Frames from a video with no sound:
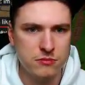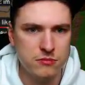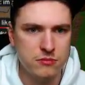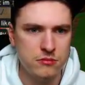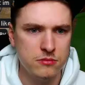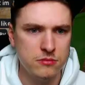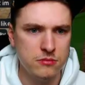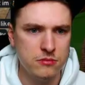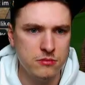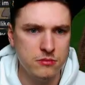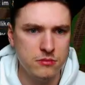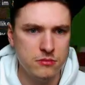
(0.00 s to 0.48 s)

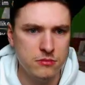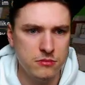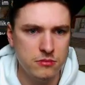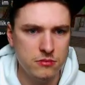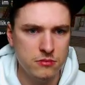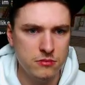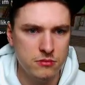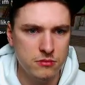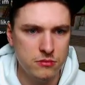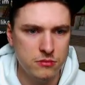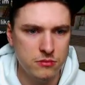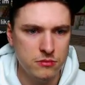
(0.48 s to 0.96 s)

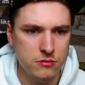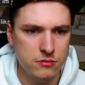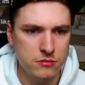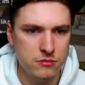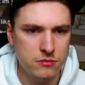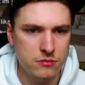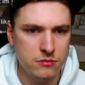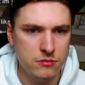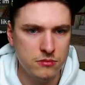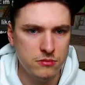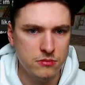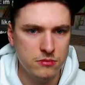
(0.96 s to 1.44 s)

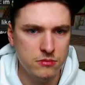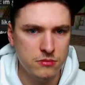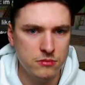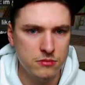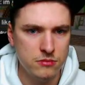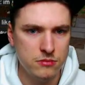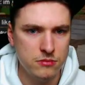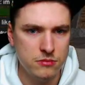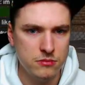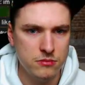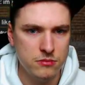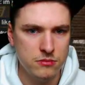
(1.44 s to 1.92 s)

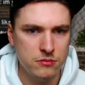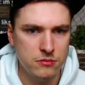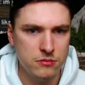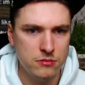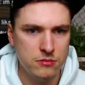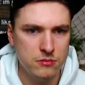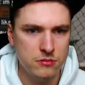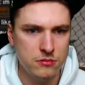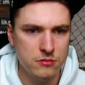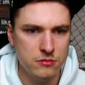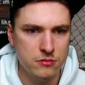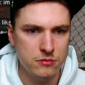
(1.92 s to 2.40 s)

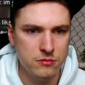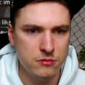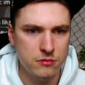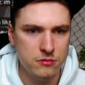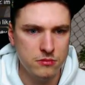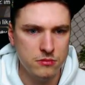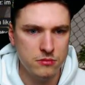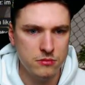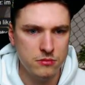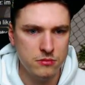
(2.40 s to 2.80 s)
Nothing is said.